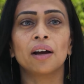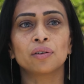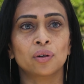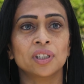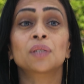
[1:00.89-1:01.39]

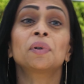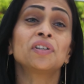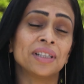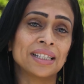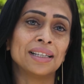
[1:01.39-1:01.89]
outdoors,
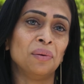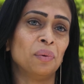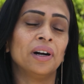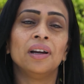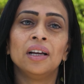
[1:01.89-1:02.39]
especially in the
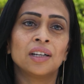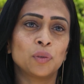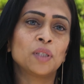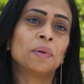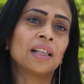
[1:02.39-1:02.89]
summer,
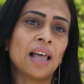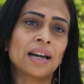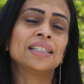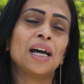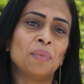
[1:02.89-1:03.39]
because we spend a
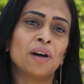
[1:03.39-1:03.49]
lot of time